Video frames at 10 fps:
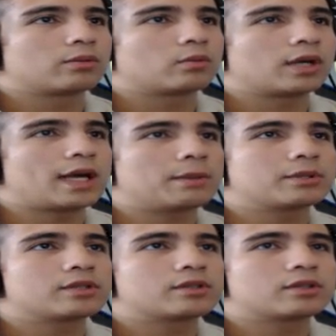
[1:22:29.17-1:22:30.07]
What
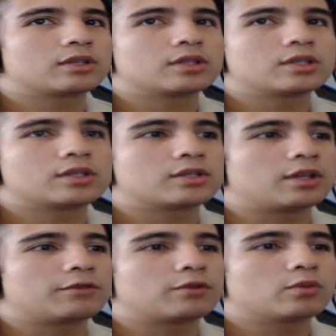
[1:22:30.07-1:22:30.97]
happens is
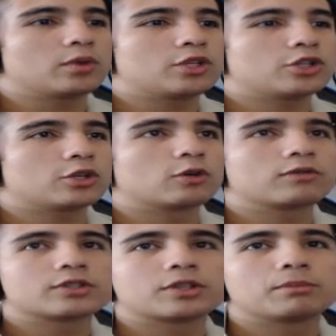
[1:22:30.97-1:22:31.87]
if you're reaching
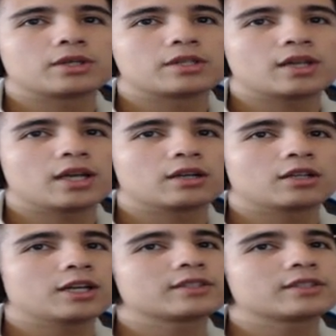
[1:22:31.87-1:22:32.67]
over somebody's head, a lot